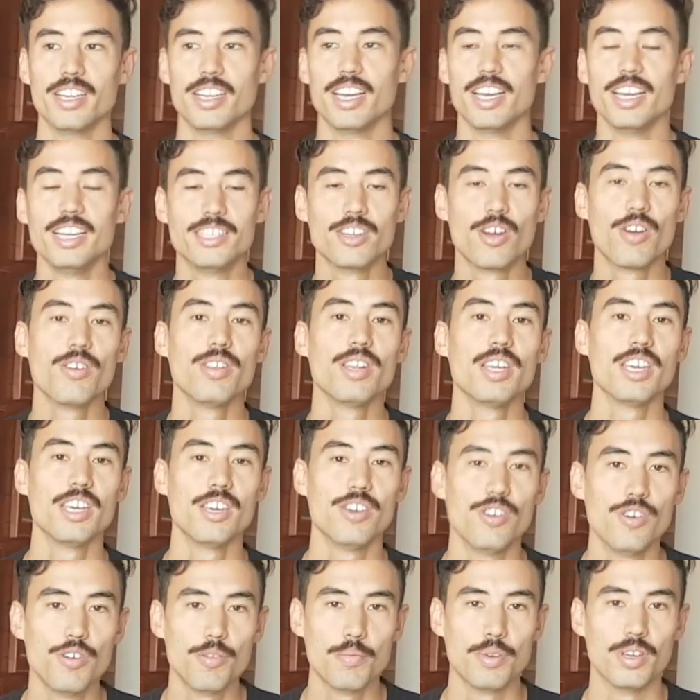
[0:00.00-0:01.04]
He's only
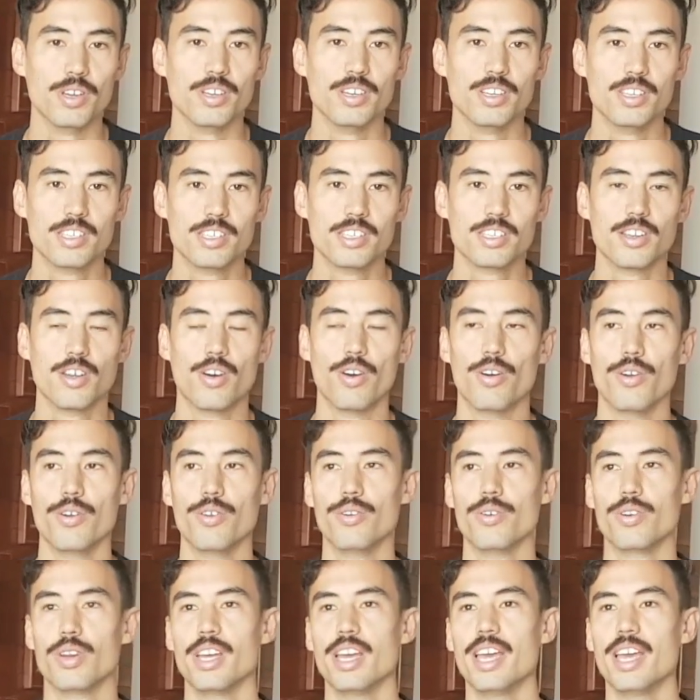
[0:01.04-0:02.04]
human, so